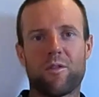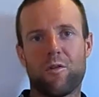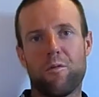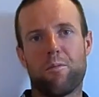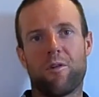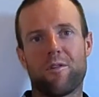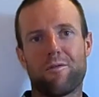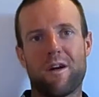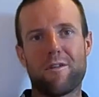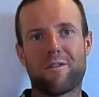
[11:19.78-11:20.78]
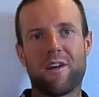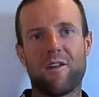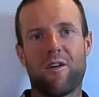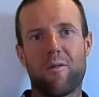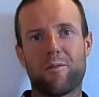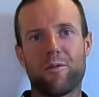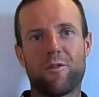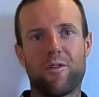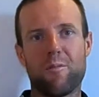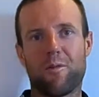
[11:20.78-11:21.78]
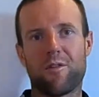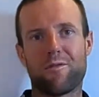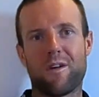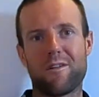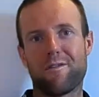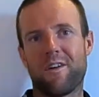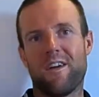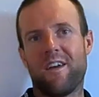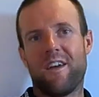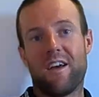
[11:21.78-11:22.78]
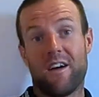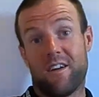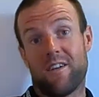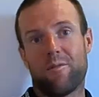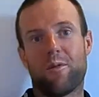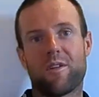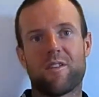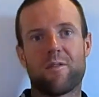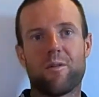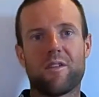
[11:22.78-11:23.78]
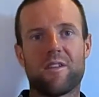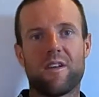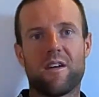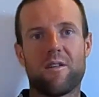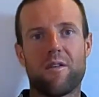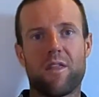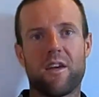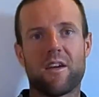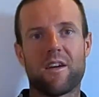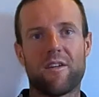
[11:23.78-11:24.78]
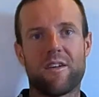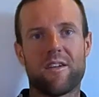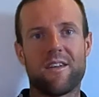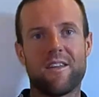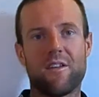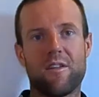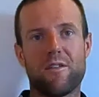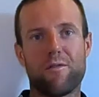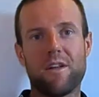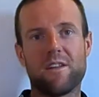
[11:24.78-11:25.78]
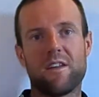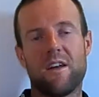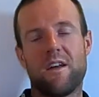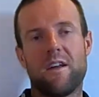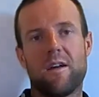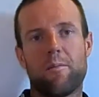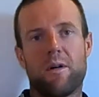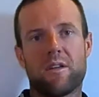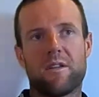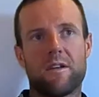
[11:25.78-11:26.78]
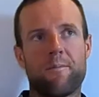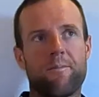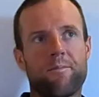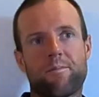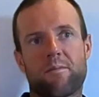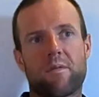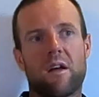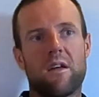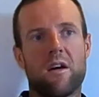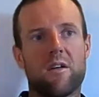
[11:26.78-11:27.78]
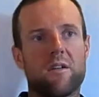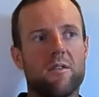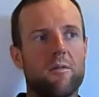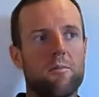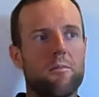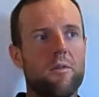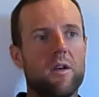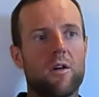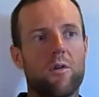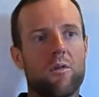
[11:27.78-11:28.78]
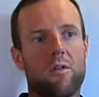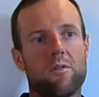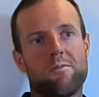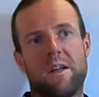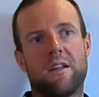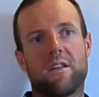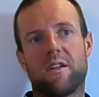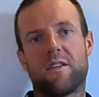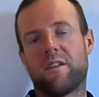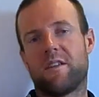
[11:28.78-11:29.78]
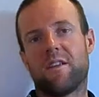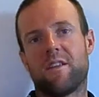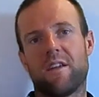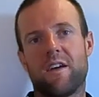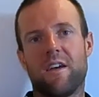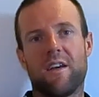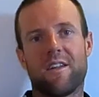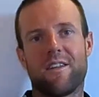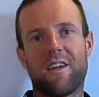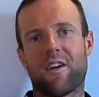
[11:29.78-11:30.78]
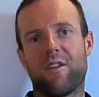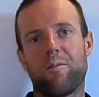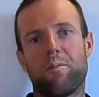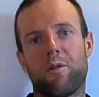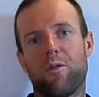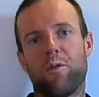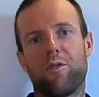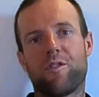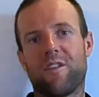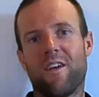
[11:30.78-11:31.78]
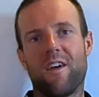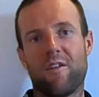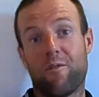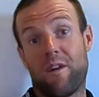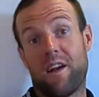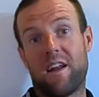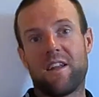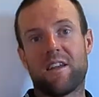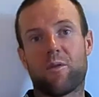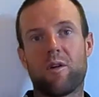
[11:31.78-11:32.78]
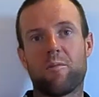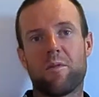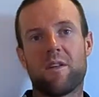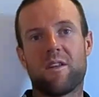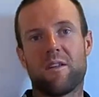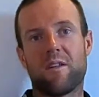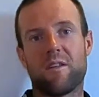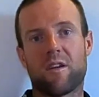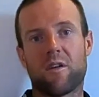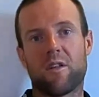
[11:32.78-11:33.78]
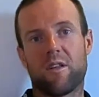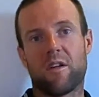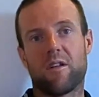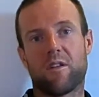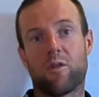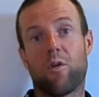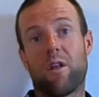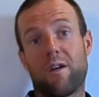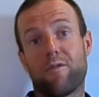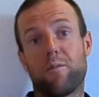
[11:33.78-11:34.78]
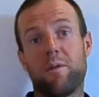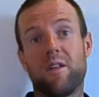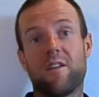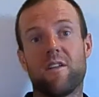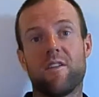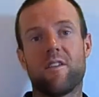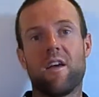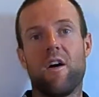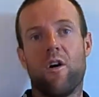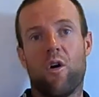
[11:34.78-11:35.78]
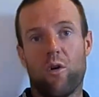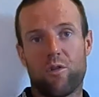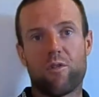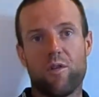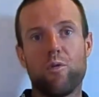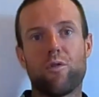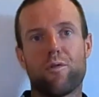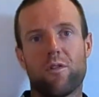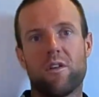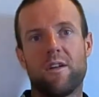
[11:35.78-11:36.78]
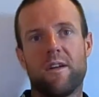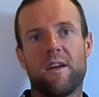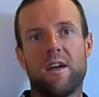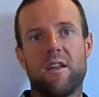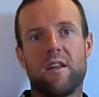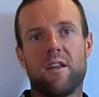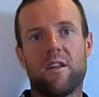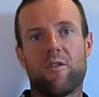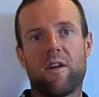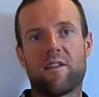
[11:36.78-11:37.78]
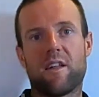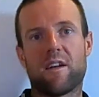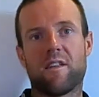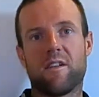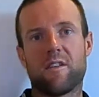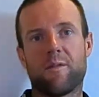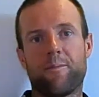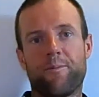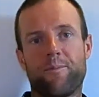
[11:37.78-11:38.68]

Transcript: 2.5 kilo up to 3.5 was everything in the field. But yeah, we know that they can produce very light equipment, and the goal have to be that it's also useful in a race like this.